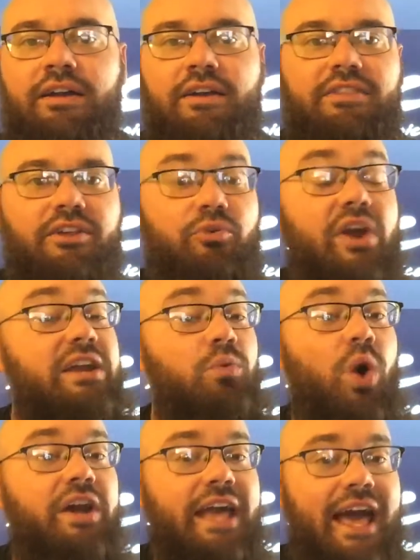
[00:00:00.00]
The Great
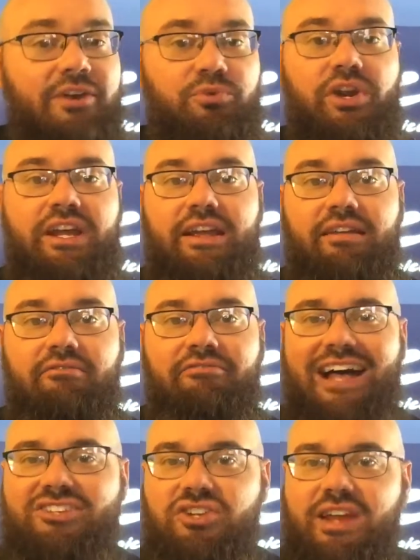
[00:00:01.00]
One Henry,
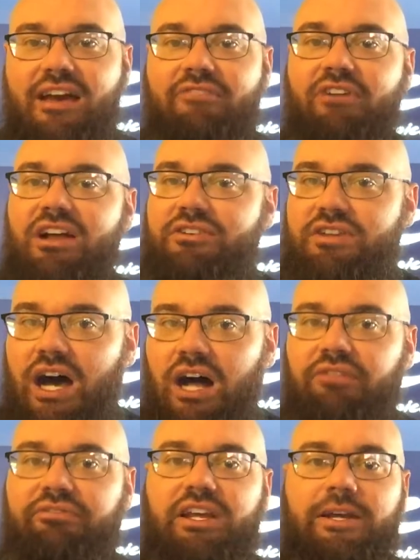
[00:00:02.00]
Vasudev
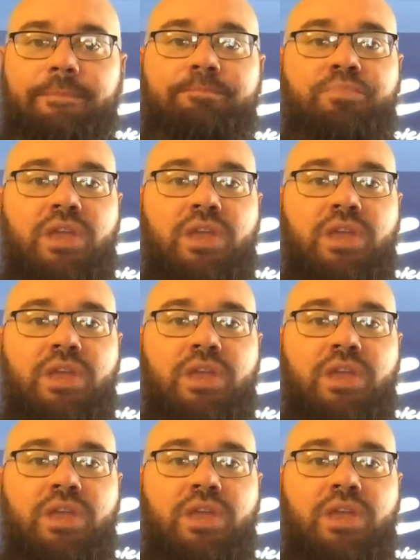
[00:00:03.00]
Dalvi,